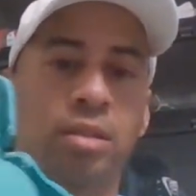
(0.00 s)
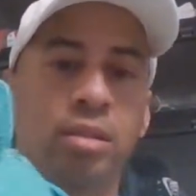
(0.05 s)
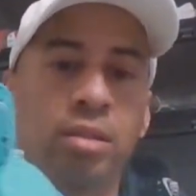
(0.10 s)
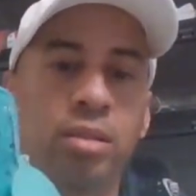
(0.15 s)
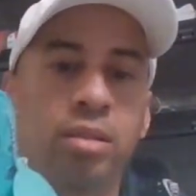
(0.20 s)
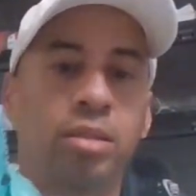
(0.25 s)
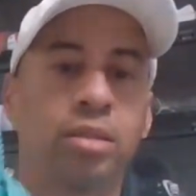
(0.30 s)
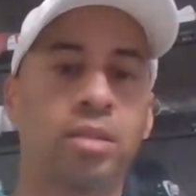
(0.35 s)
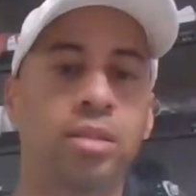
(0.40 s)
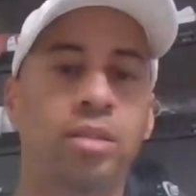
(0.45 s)

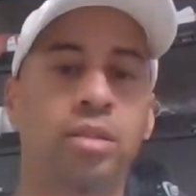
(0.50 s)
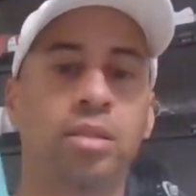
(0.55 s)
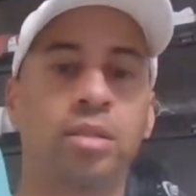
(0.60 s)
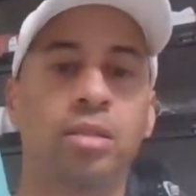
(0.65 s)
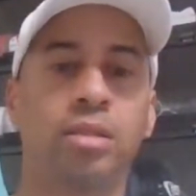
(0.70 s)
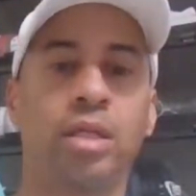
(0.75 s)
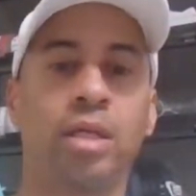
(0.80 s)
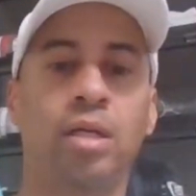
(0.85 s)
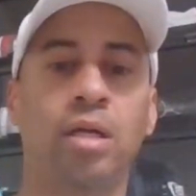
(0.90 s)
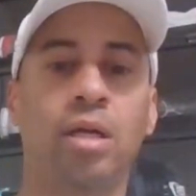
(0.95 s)

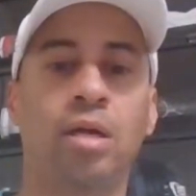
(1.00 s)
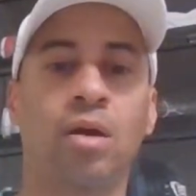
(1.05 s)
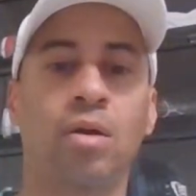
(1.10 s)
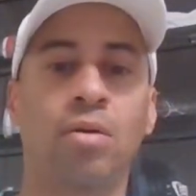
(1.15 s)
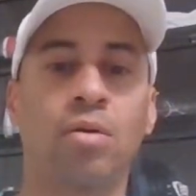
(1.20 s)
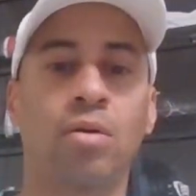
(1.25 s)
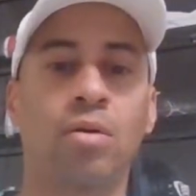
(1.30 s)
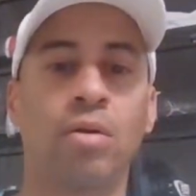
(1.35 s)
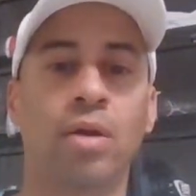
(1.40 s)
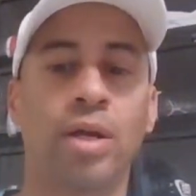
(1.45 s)
Sneaker go
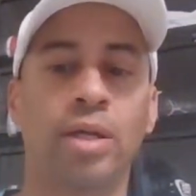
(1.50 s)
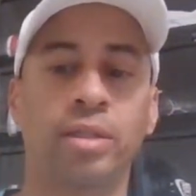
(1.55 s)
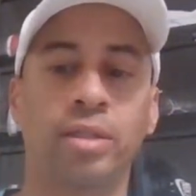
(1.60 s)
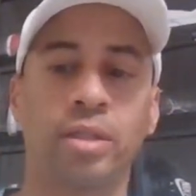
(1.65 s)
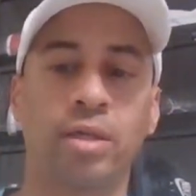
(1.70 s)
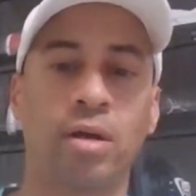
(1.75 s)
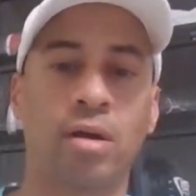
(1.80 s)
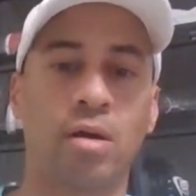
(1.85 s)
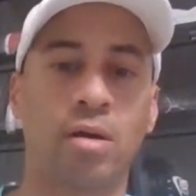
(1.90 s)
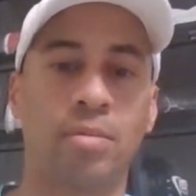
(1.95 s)

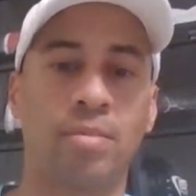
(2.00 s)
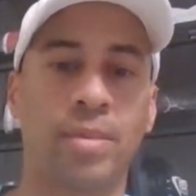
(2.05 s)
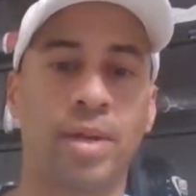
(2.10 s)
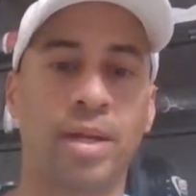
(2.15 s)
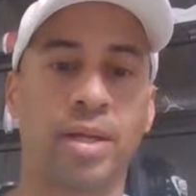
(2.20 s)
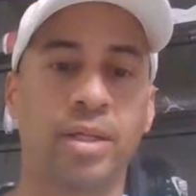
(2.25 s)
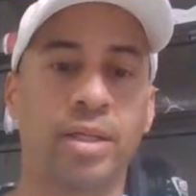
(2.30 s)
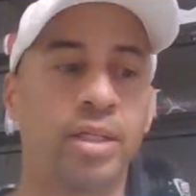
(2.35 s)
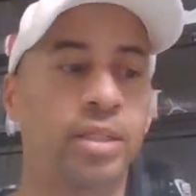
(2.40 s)
crazy hard, man.